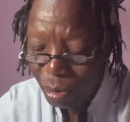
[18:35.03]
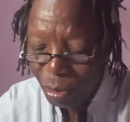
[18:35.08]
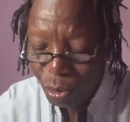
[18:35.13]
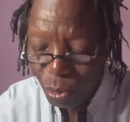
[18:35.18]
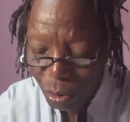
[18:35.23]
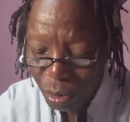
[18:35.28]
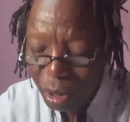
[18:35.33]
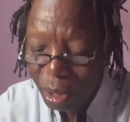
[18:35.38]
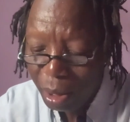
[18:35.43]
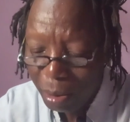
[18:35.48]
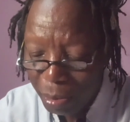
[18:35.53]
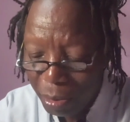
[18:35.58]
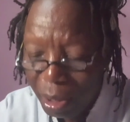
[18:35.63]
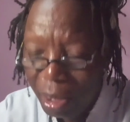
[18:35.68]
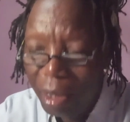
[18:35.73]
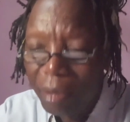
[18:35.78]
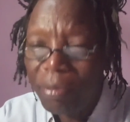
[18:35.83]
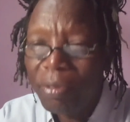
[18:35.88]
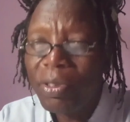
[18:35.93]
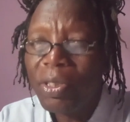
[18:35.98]
quantum
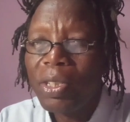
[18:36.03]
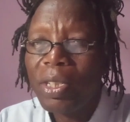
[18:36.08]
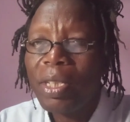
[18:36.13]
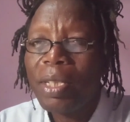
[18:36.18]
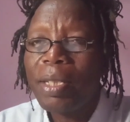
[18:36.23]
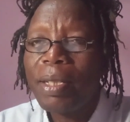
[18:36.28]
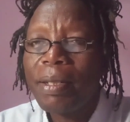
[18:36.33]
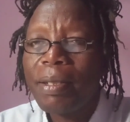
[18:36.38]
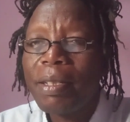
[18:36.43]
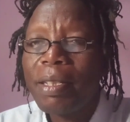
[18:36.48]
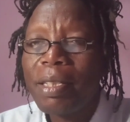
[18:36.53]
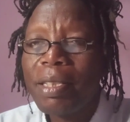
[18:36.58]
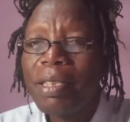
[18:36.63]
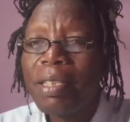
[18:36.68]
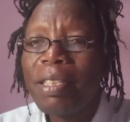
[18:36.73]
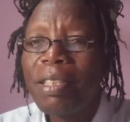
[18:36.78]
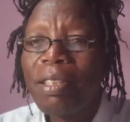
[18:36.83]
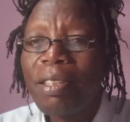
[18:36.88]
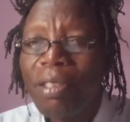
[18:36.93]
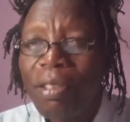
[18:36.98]
gravity.
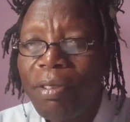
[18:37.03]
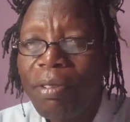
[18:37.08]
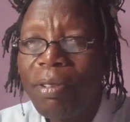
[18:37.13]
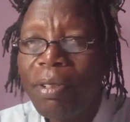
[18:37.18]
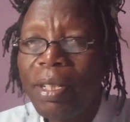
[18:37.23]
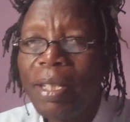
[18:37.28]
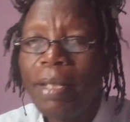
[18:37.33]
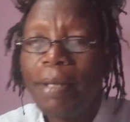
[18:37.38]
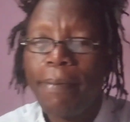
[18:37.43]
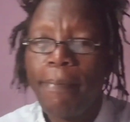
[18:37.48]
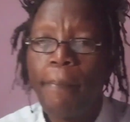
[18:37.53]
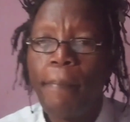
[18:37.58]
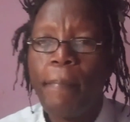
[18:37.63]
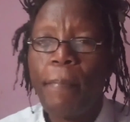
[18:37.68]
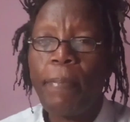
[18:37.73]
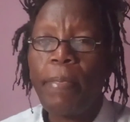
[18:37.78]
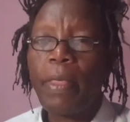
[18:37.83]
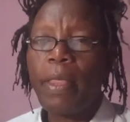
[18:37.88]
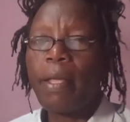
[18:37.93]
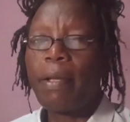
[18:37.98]
It's in theory.
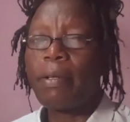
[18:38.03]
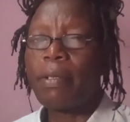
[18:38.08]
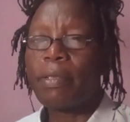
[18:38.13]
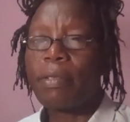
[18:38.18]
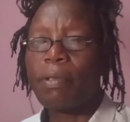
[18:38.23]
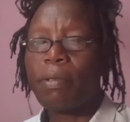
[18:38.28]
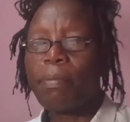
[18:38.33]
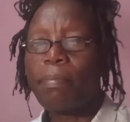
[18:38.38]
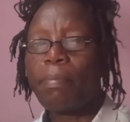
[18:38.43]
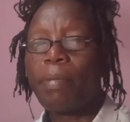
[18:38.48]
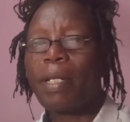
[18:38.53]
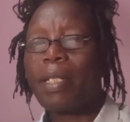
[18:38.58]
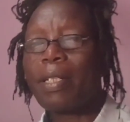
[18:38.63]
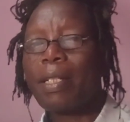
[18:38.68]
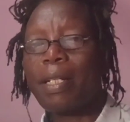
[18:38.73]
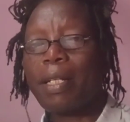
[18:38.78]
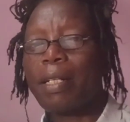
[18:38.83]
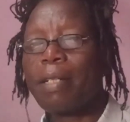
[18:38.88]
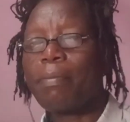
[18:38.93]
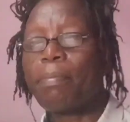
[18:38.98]
It's not
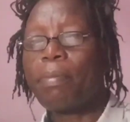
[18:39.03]
practically